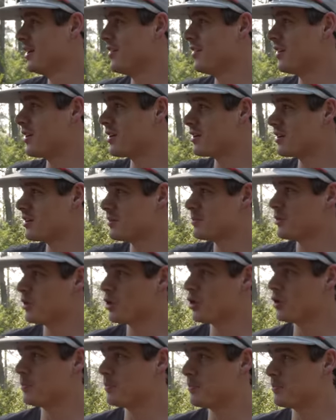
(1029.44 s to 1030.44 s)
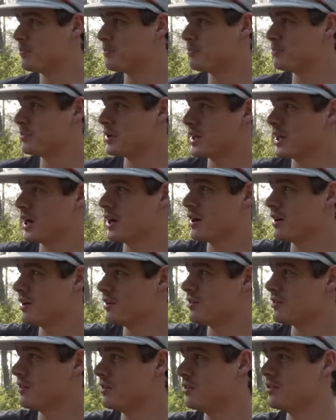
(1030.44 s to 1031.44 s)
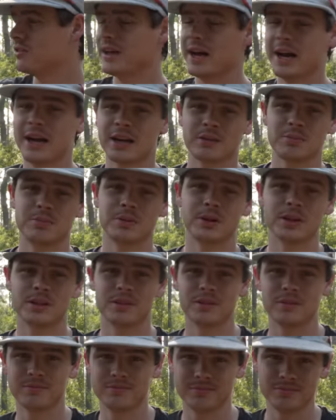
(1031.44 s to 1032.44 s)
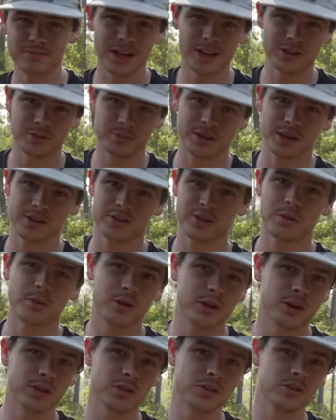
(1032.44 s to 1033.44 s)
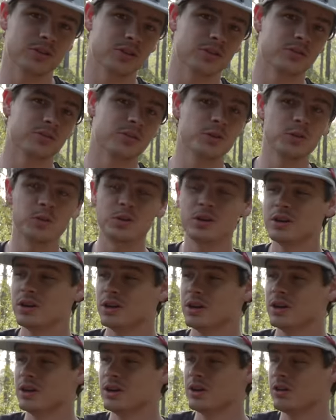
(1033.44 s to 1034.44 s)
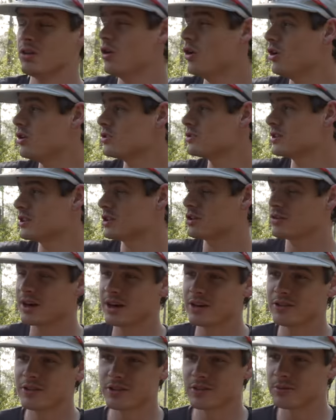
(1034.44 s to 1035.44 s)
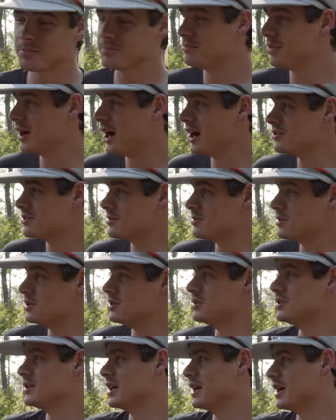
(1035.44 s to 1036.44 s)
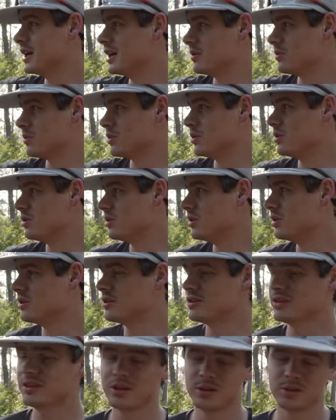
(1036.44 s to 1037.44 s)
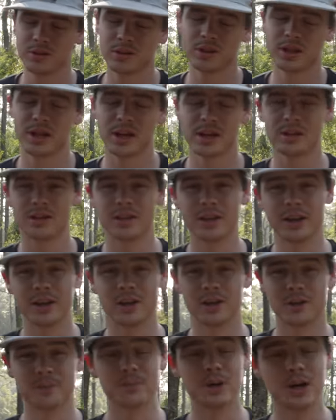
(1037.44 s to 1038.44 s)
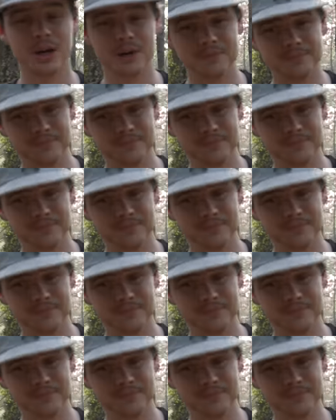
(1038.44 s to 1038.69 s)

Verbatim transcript: They're a little precariously stacked, but that's because I wanted to use as few logs on the ground as possible, and we'll deal with that later. But